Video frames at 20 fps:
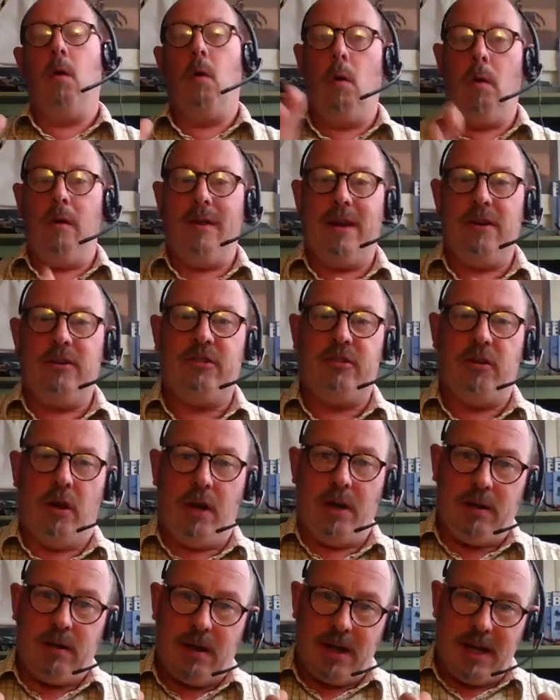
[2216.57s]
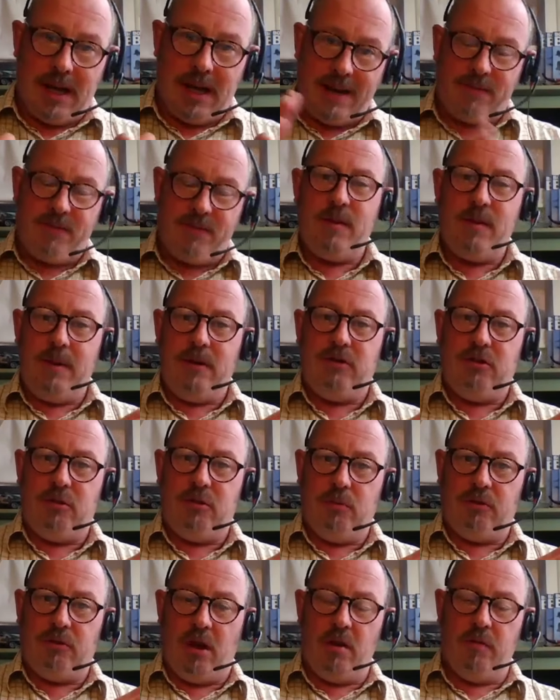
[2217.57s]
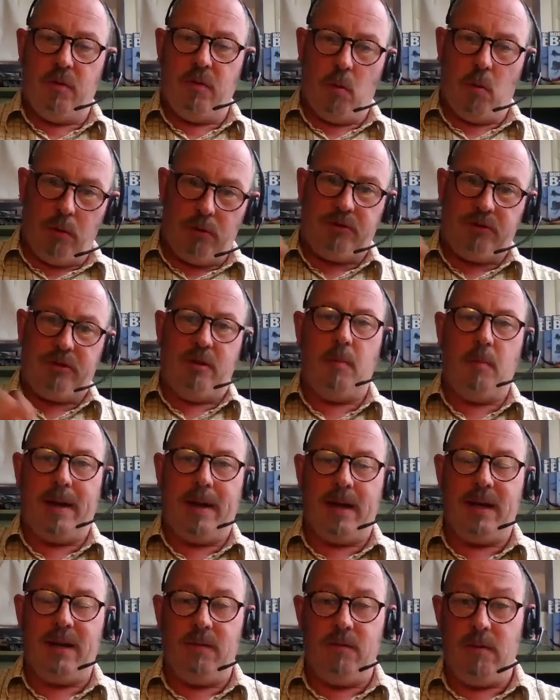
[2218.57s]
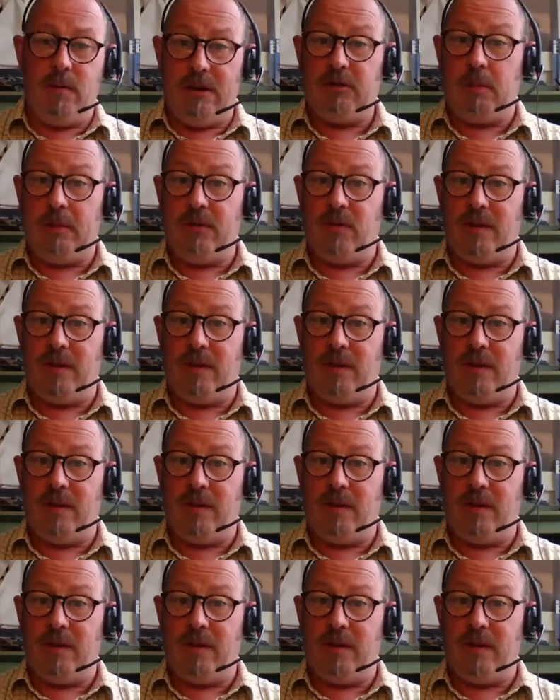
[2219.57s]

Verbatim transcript: All of that aside, after the mission was over, once they were back in reasonably